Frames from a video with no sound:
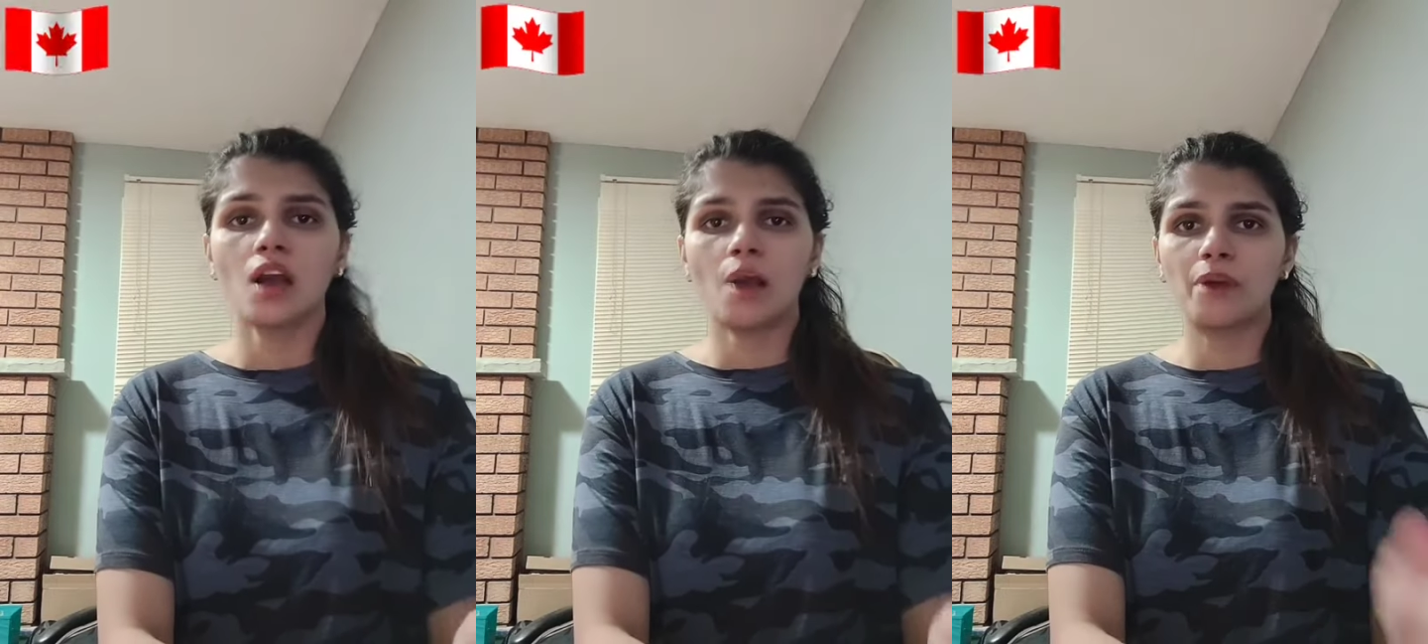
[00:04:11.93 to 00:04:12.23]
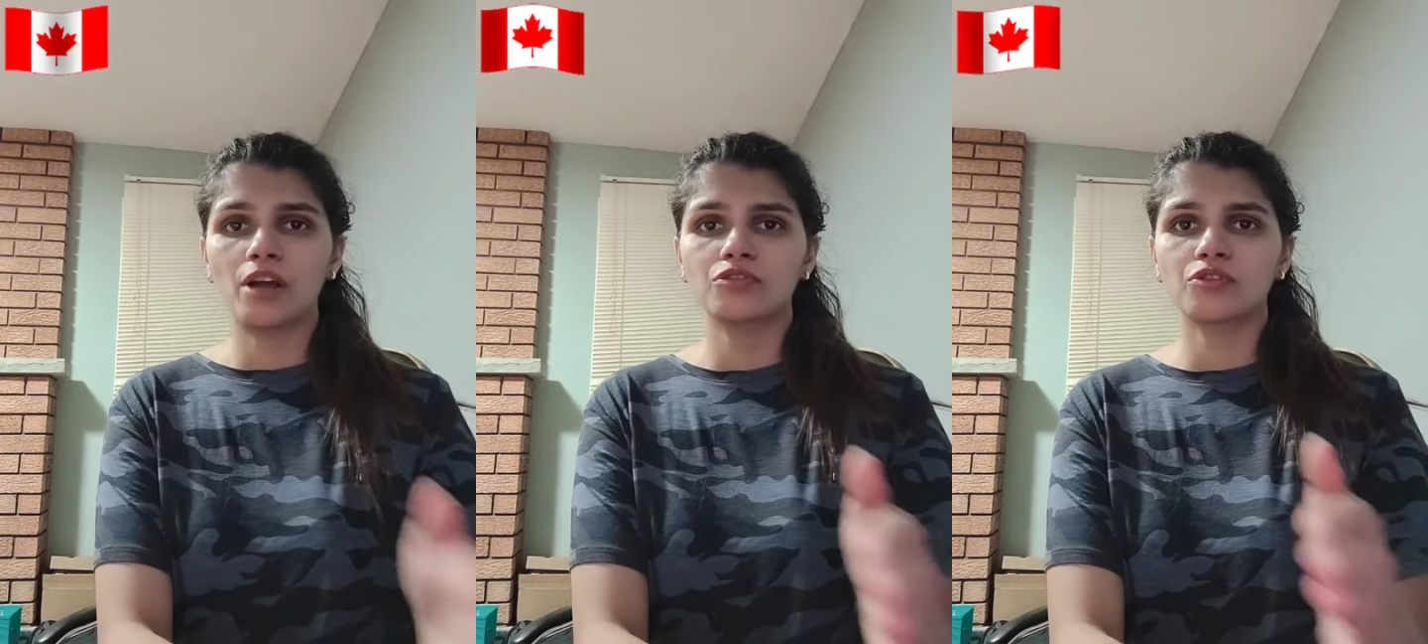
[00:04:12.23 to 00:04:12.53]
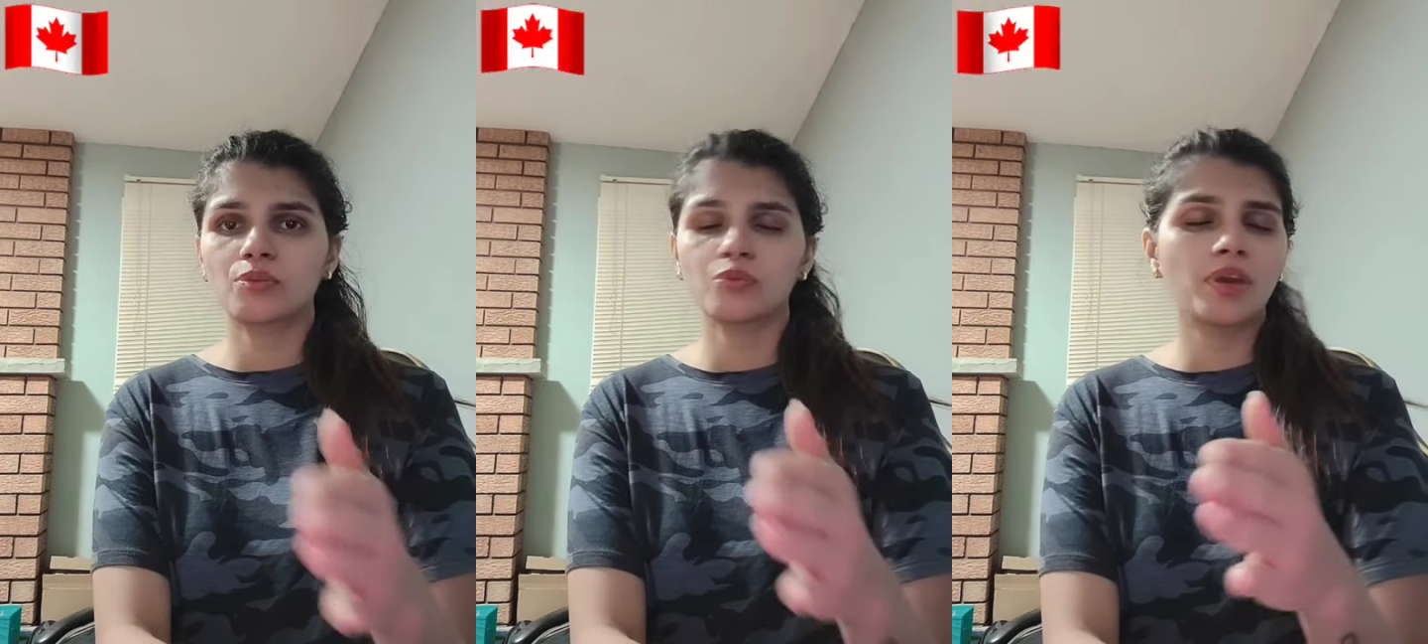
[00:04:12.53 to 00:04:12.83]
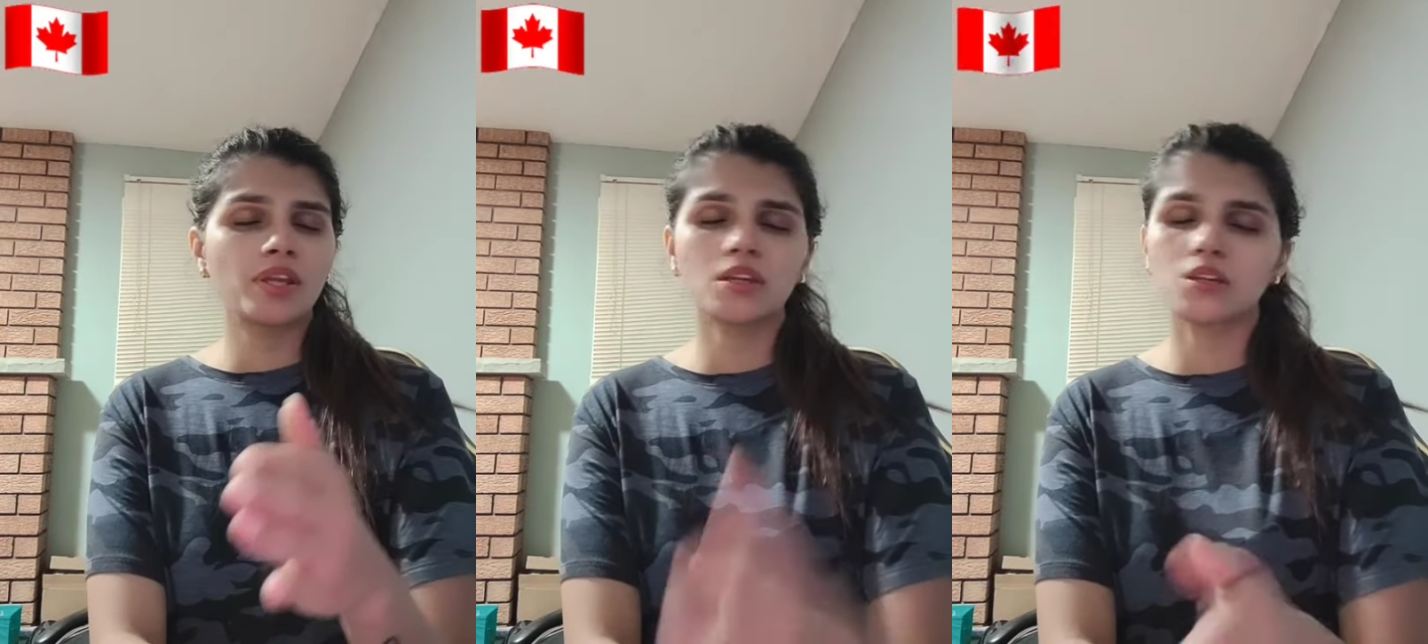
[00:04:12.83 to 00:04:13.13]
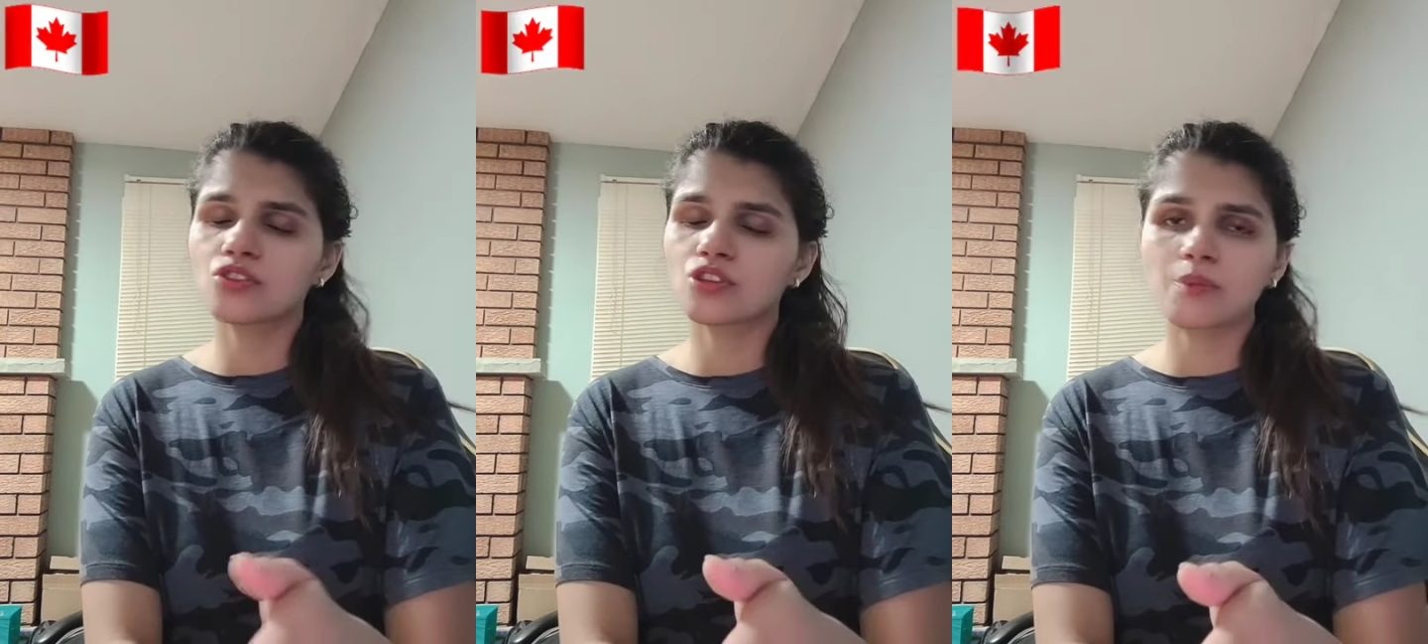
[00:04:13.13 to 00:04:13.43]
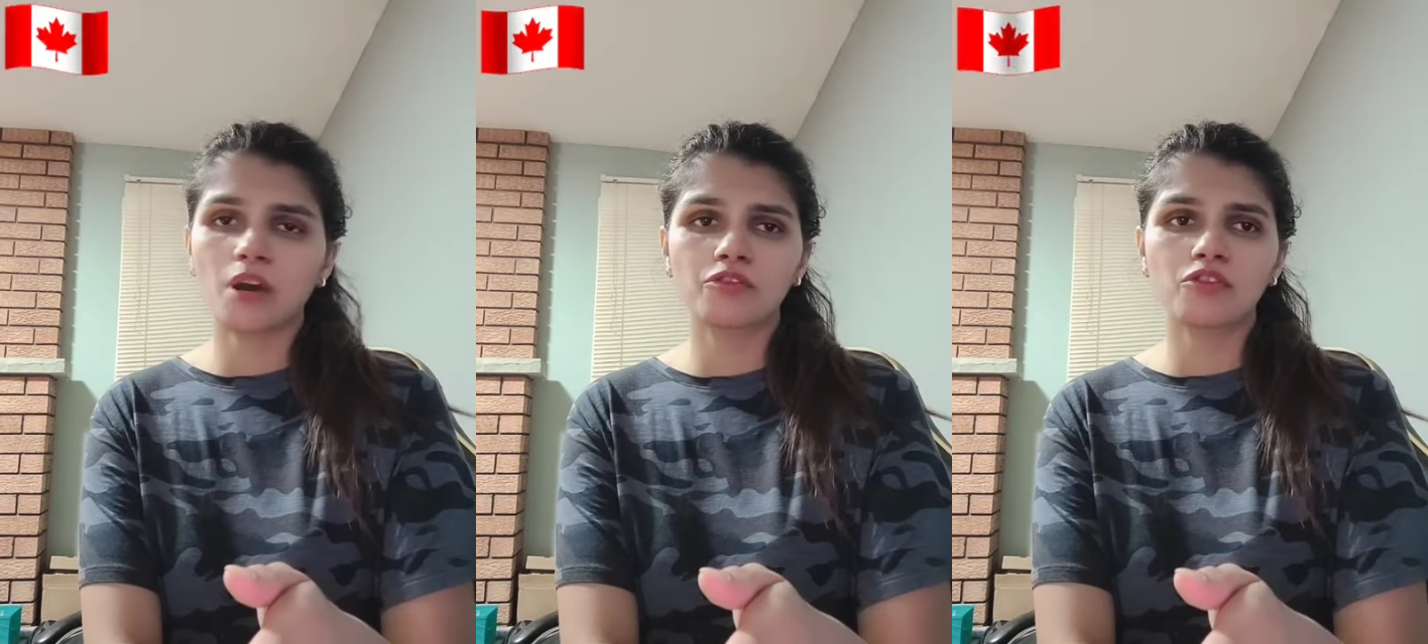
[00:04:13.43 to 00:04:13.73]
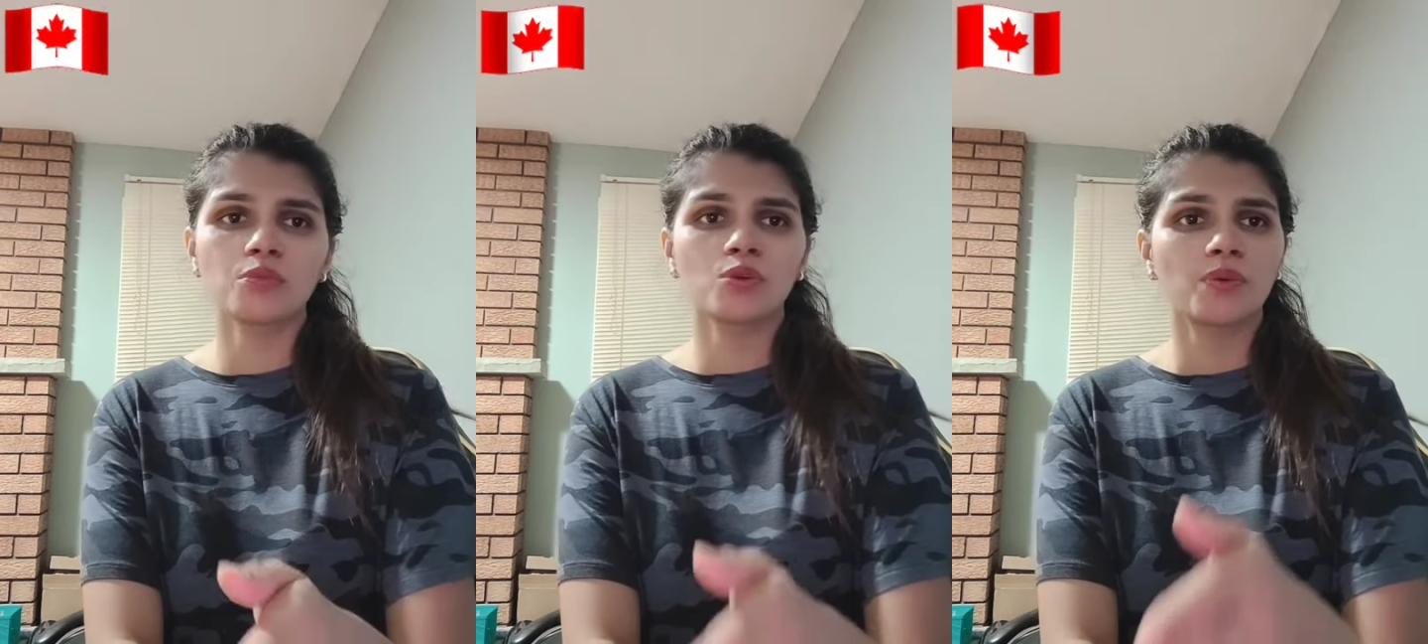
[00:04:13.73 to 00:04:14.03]
through any country apart
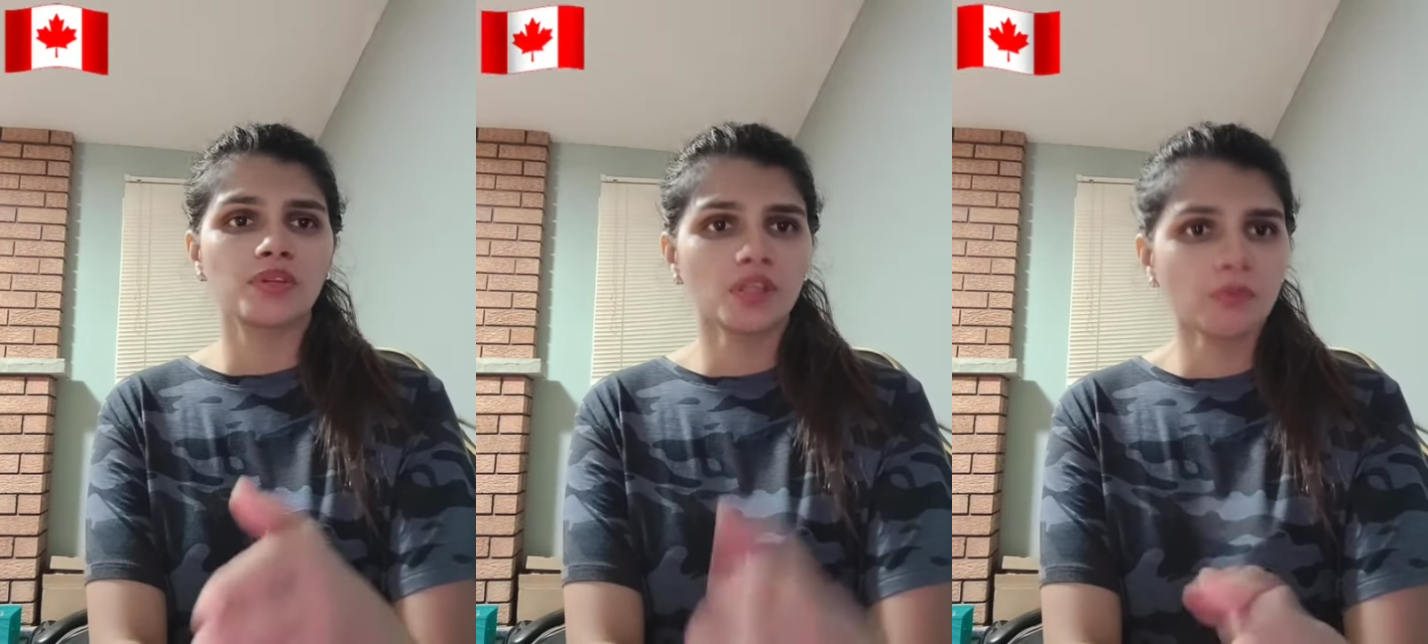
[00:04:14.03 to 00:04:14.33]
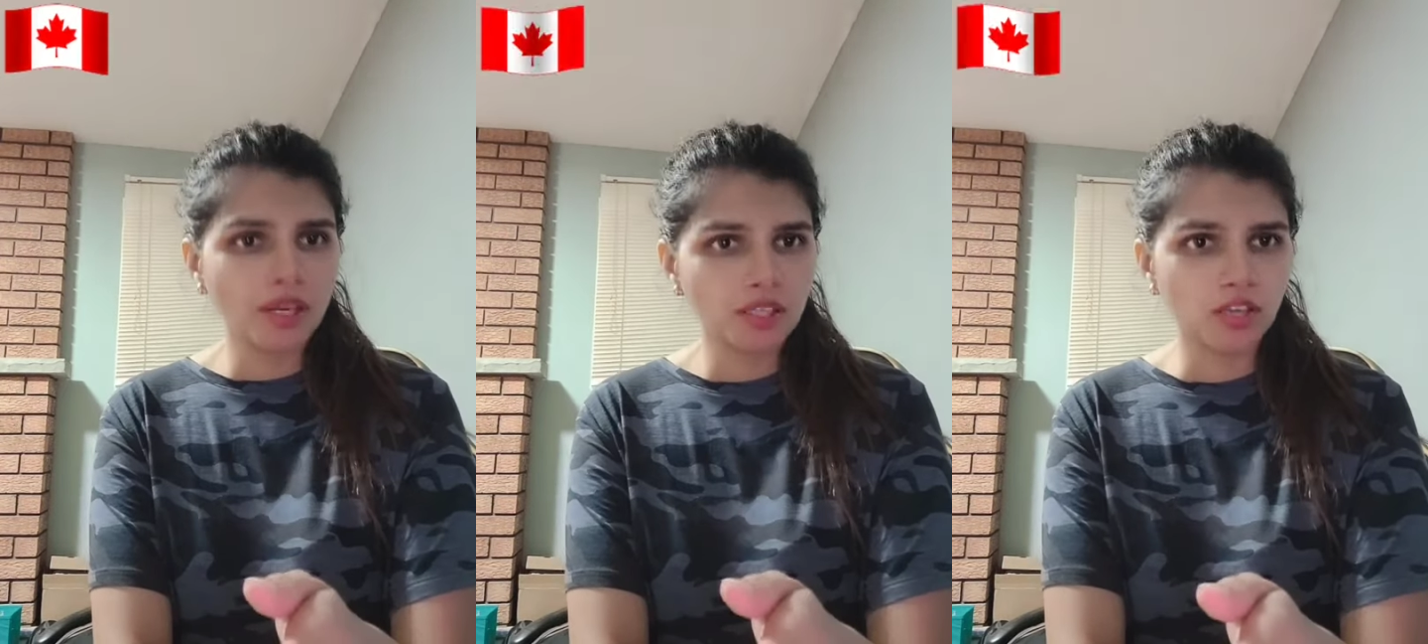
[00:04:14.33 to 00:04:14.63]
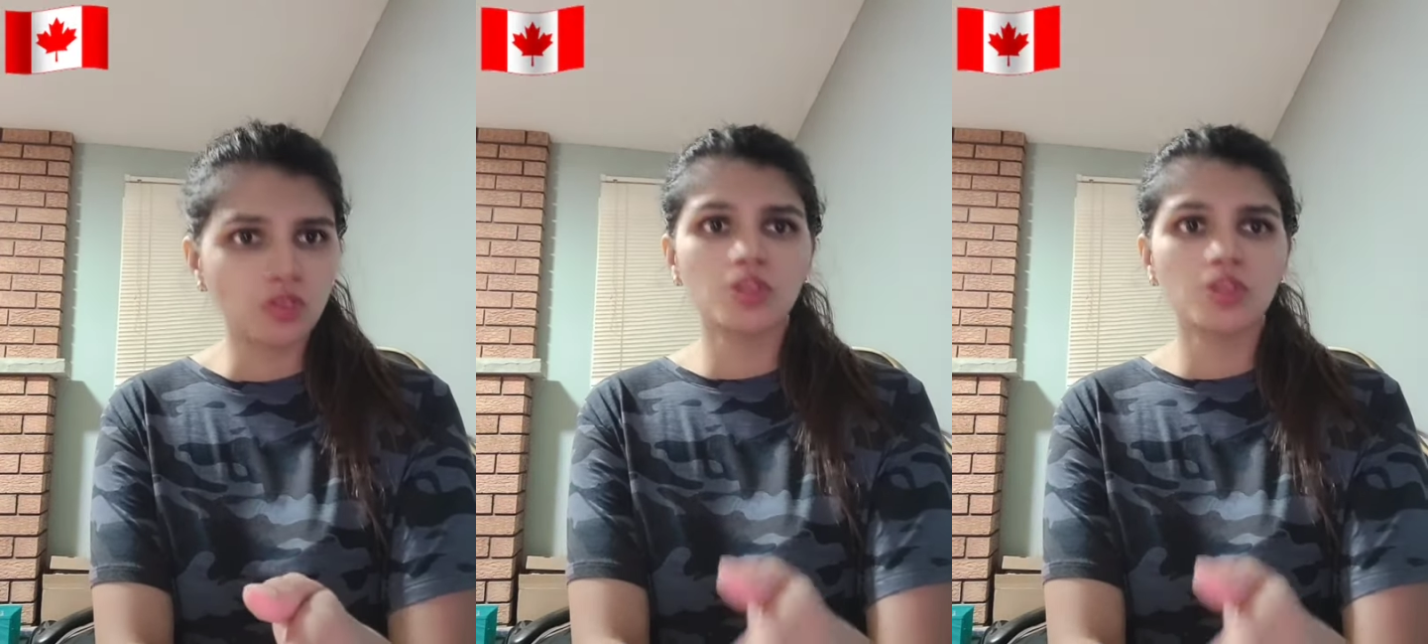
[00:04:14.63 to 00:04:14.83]
from US and Mexico,